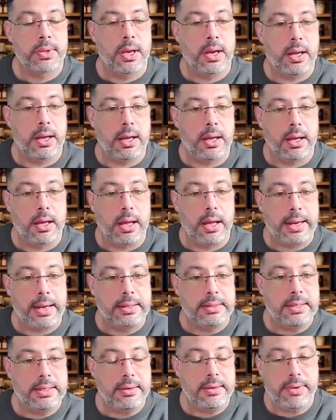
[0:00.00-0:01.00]

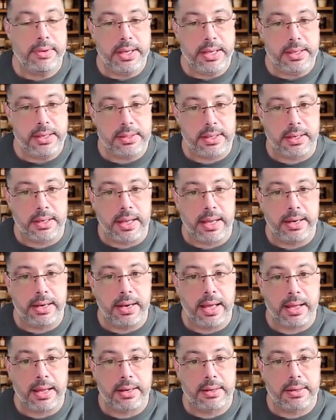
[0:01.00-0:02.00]
activities and
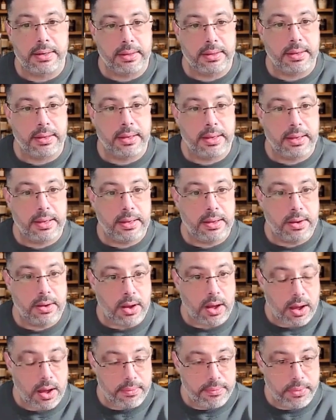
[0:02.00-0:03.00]
not
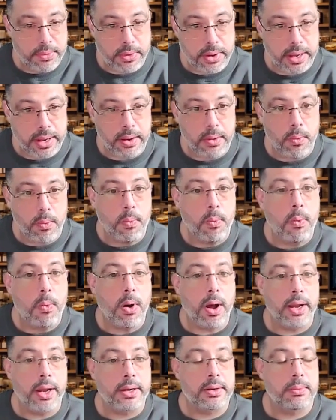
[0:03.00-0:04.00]
covering
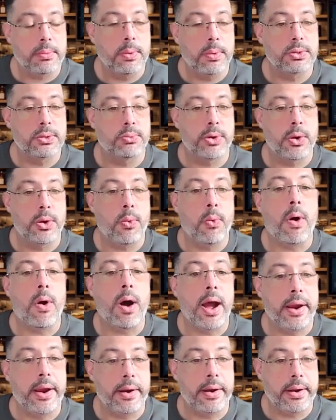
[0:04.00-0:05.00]
what was
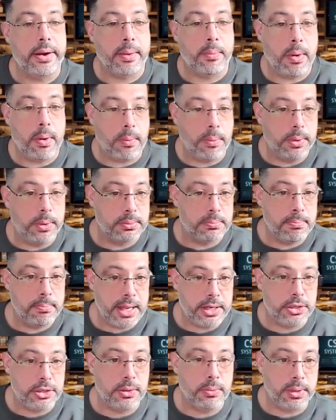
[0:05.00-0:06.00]
required and what was
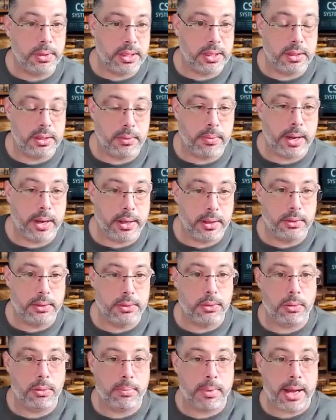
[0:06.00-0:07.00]
mentioned within the
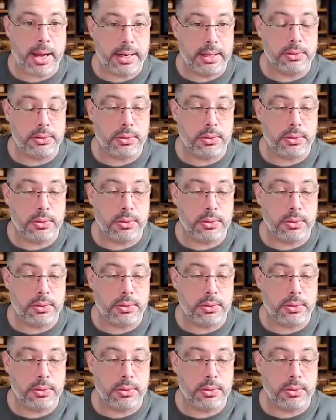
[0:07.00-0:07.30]
regulatory body.